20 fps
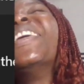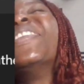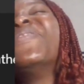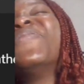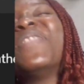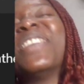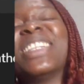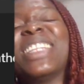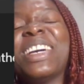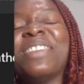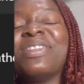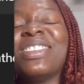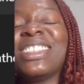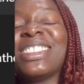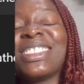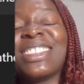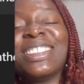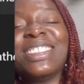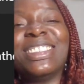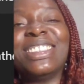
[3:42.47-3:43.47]
But I'm
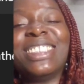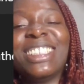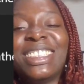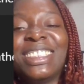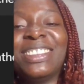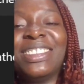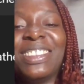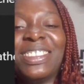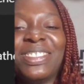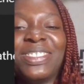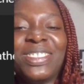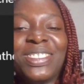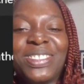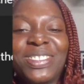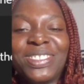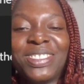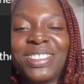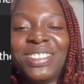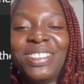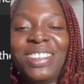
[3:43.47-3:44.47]
just going general for the
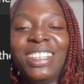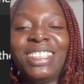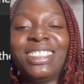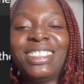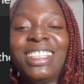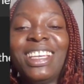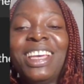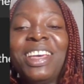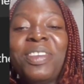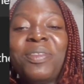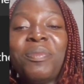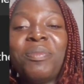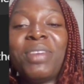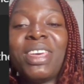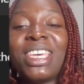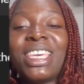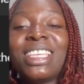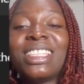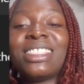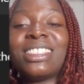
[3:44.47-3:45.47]
word, right?
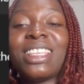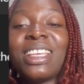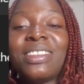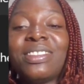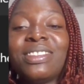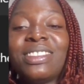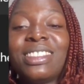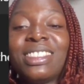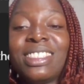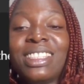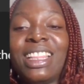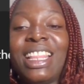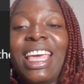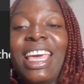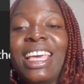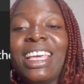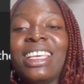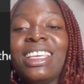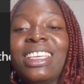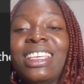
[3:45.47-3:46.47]
Make it sound
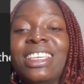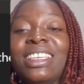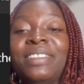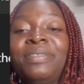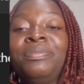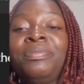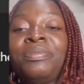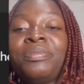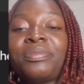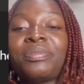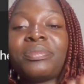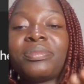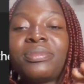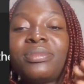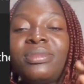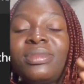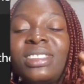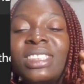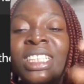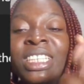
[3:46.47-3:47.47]
like
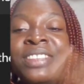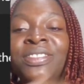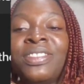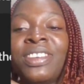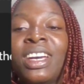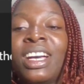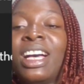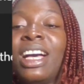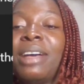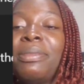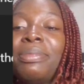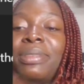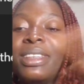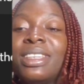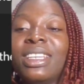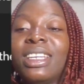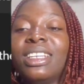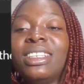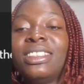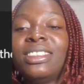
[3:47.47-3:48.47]
if you're happy
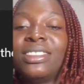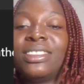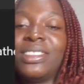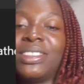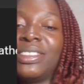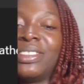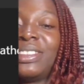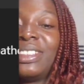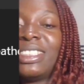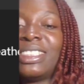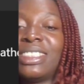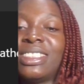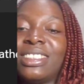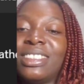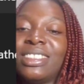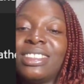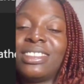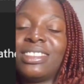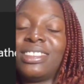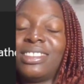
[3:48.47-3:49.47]
and you know it,
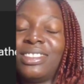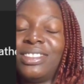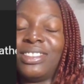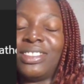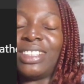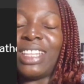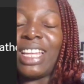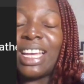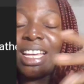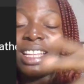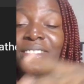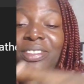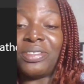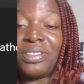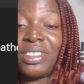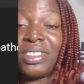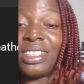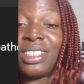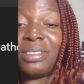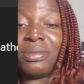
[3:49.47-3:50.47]
you know that kind of
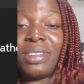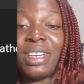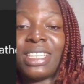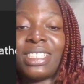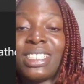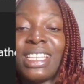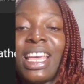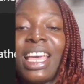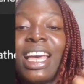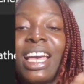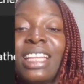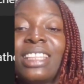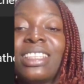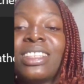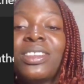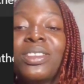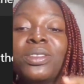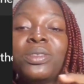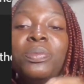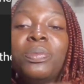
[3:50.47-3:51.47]
reading, right? And
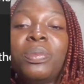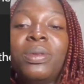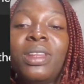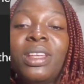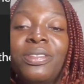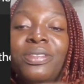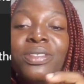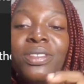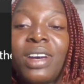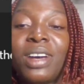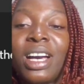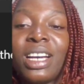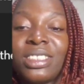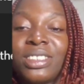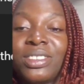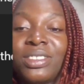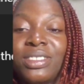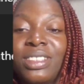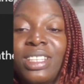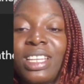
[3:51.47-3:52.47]
include playful
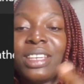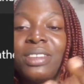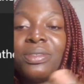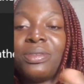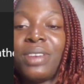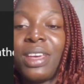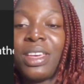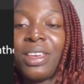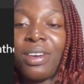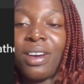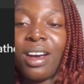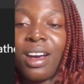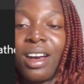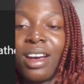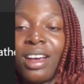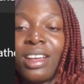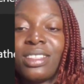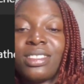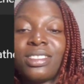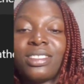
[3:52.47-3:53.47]
action like wear your
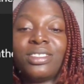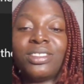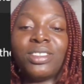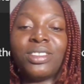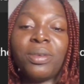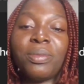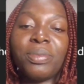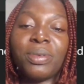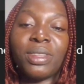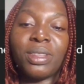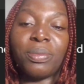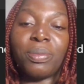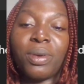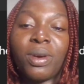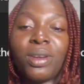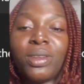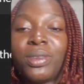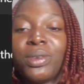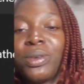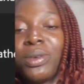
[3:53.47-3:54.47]
heart, jump in the
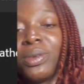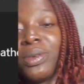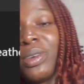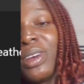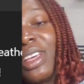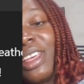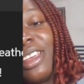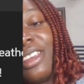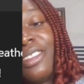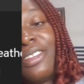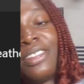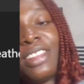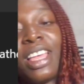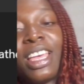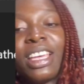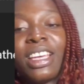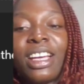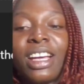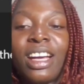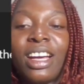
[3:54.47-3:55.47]
puddle, fly
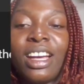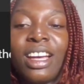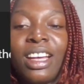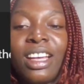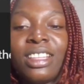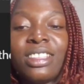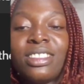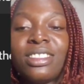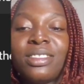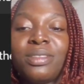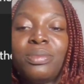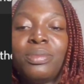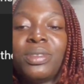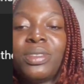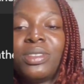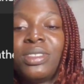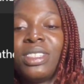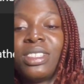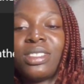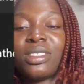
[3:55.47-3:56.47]
a kite,
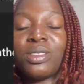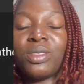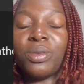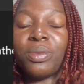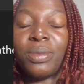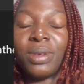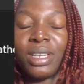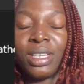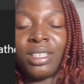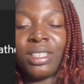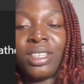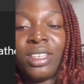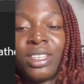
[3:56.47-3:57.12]
build a snowman.